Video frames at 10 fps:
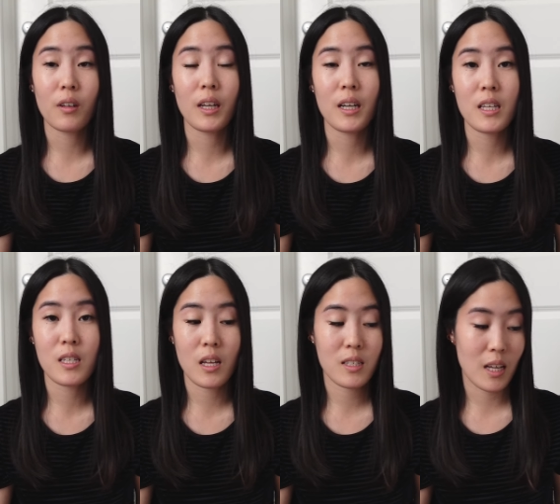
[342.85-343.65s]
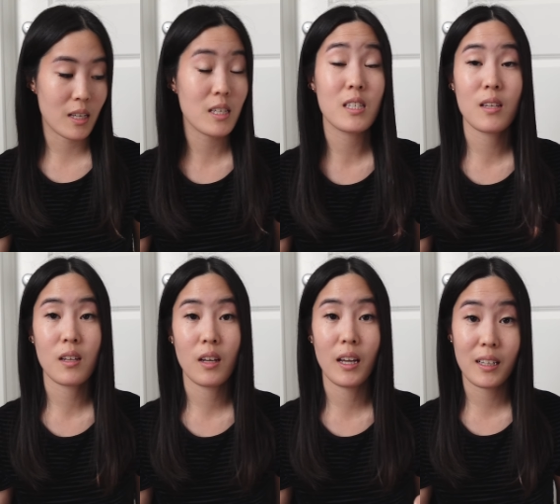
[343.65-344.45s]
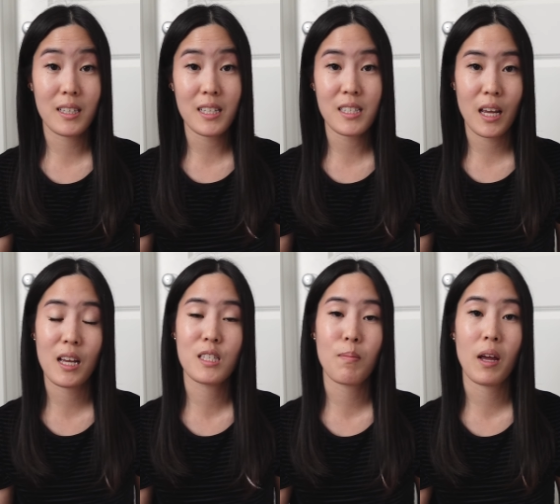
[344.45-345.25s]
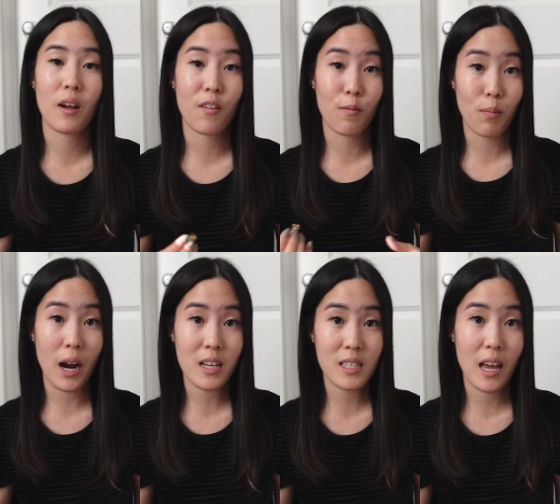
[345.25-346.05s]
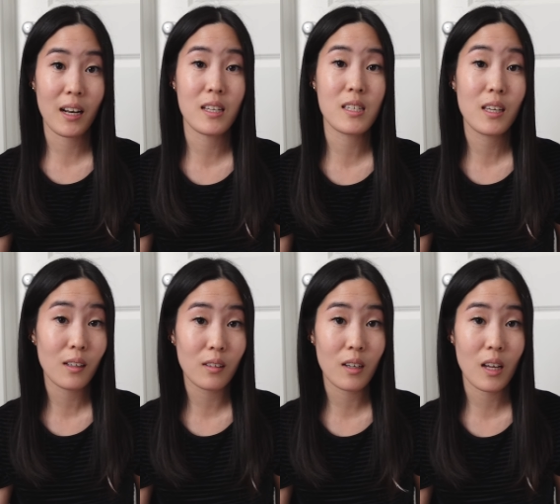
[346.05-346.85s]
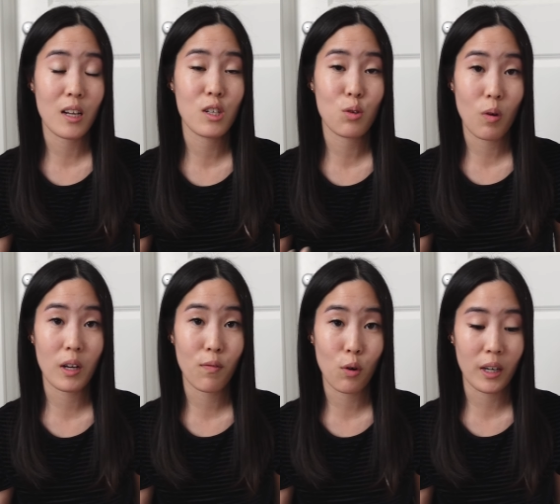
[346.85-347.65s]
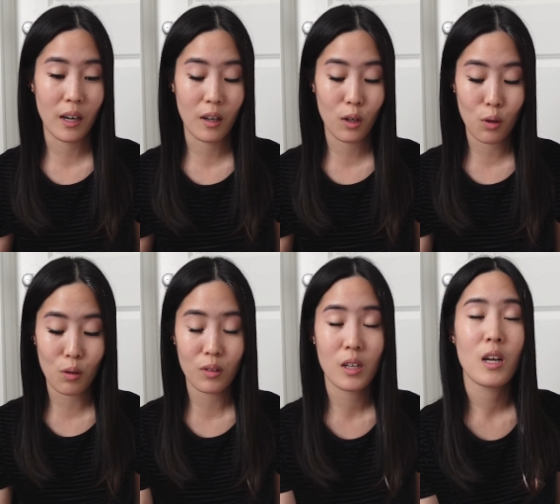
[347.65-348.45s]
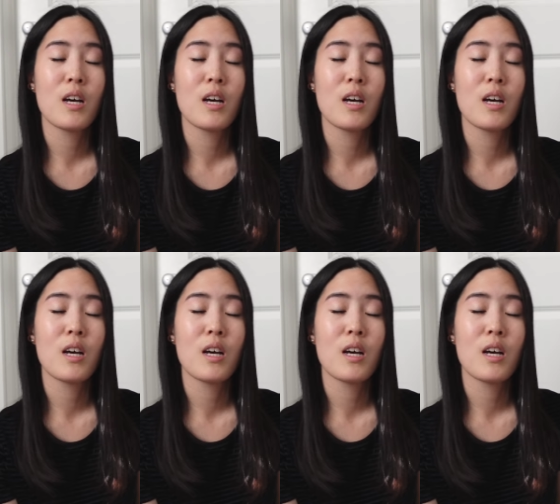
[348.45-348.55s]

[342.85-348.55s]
it is says it's it does say it's made out of brass and it's gilded in 24 karat gold.